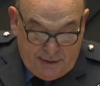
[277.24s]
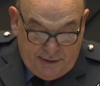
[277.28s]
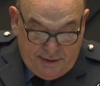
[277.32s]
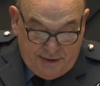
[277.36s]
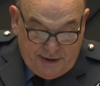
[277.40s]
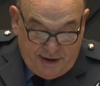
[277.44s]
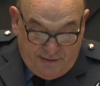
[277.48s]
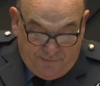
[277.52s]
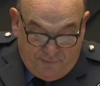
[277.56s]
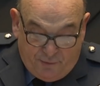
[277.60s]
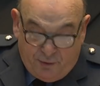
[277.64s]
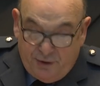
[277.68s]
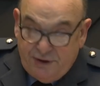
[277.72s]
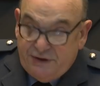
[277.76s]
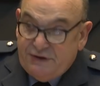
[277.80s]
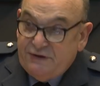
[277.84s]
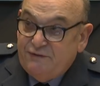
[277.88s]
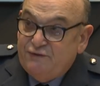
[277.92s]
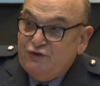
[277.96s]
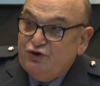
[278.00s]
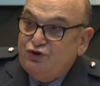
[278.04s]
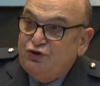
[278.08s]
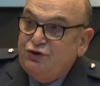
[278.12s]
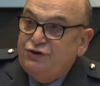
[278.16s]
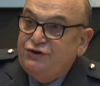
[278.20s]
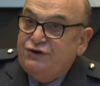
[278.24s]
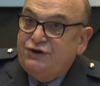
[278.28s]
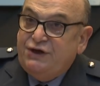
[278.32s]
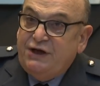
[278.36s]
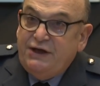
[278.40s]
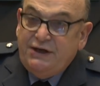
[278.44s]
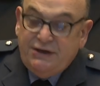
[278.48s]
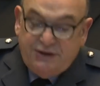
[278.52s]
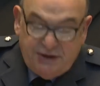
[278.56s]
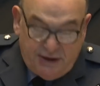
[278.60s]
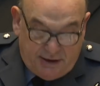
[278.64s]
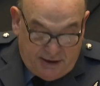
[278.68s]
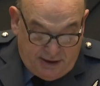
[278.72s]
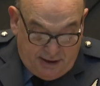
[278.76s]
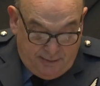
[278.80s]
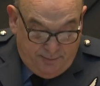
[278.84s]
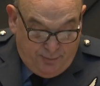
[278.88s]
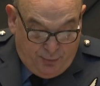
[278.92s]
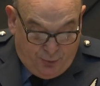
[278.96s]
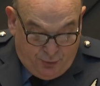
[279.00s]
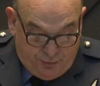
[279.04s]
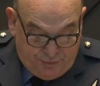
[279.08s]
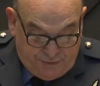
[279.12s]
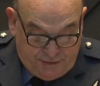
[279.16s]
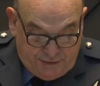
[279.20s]
Therefore, it is of strategic
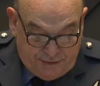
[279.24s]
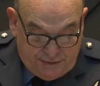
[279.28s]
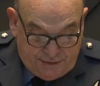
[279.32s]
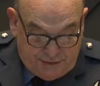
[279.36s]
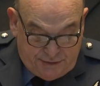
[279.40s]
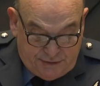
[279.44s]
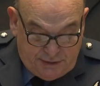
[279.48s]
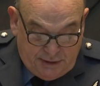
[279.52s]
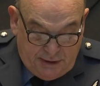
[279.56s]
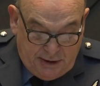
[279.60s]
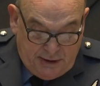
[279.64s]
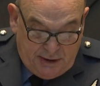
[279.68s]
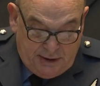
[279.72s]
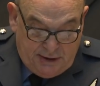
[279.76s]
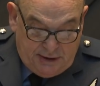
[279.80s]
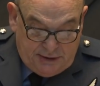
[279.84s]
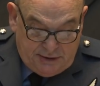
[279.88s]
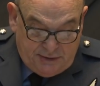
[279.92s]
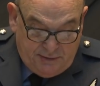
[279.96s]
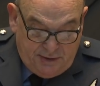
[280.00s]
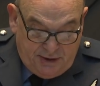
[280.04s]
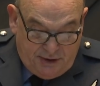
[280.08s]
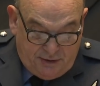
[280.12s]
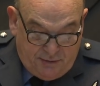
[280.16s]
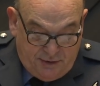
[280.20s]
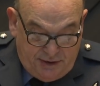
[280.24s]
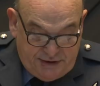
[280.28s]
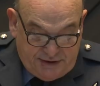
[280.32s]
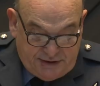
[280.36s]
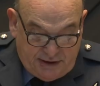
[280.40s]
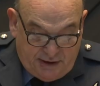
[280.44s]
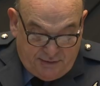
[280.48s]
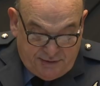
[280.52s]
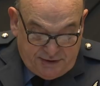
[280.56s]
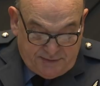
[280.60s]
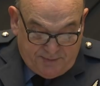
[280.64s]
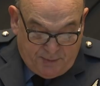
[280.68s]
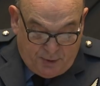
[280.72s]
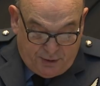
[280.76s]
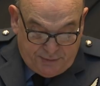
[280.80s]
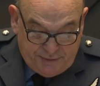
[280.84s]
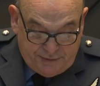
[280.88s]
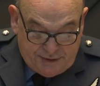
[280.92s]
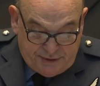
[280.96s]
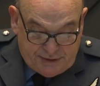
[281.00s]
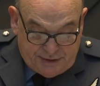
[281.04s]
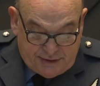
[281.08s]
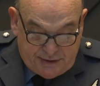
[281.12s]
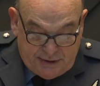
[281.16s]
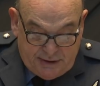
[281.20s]
importance to increase our
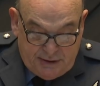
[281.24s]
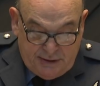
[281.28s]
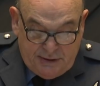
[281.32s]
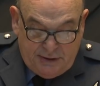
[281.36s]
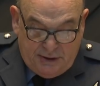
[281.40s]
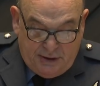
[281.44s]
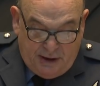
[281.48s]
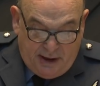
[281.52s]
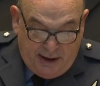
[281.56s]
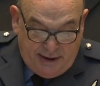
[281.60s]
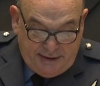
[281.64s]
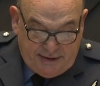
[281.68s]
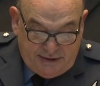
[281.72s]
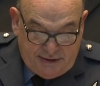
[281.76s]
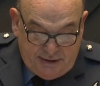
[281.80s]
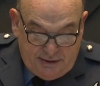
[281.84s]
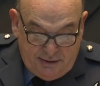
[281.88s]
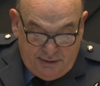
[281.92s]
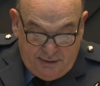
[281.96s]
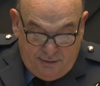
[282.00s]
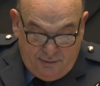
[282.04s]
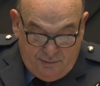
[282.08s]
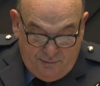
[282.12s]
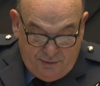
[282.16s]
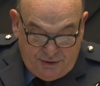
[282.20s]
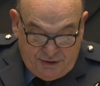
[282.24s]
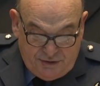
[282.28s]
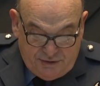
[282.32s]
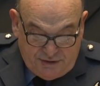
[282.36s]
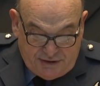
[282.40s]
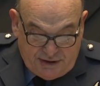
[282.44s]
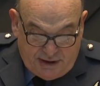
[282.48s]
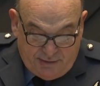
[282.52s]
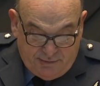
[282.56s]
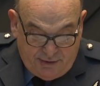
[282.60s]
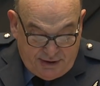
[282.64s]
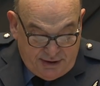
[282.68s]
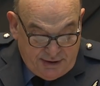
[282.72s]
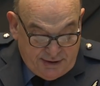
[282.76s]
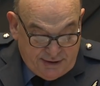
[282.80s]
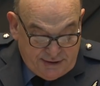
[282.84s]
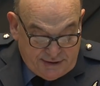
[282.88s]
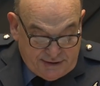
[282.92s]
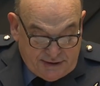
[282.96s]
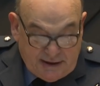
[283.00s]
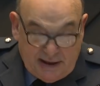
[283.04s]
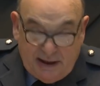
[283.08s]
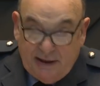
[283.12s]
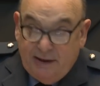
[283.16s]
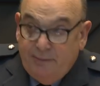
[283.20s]
response, heighten, reduce our
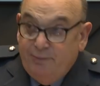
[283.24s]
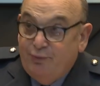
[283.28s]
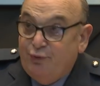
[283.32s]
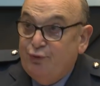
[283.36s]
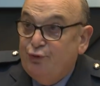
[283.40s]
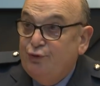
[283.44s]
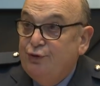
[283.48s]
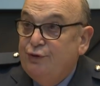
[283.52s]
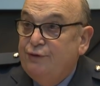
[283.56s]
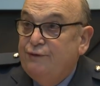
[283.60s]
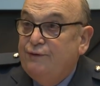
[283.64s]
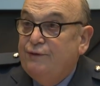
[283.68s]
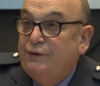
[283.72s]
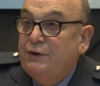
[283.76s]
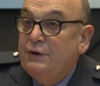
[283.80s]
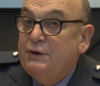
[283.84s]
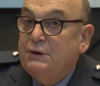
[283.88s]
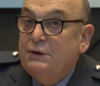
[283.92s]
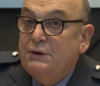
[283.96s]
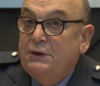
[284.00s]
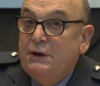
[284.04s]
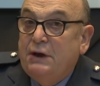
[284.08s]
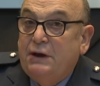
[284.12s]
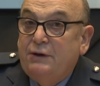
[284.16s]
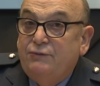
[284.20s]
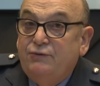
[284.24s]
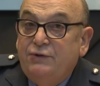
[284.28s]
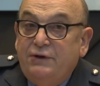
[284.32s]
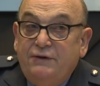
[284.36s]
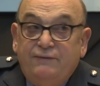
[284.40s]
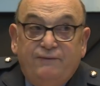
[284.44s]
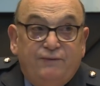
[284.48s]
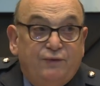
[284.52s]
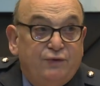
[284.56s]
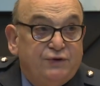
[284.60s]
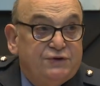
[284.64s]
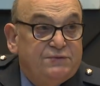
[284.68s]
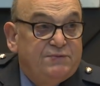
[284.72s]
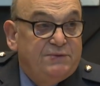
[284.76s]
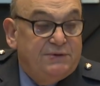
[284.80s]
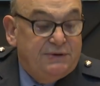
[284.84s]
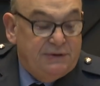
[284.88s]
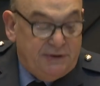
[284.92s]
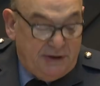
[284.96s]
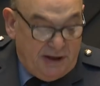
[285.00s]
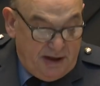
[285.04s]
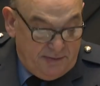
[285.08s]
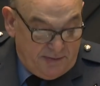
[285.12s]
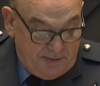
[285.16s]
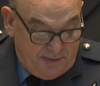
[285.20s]
readiness, and improve our reinforcement
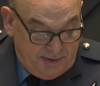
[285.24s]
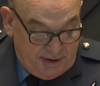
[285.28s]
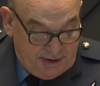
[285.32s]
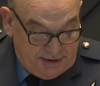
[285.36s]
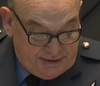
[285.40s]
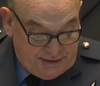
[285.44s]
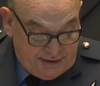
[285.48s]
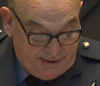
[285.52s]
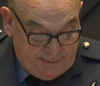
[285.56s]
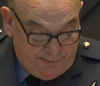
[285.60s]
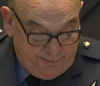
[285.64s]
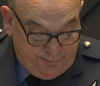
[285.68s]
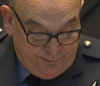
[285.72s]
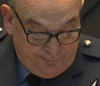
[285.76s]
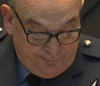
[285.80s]
capability.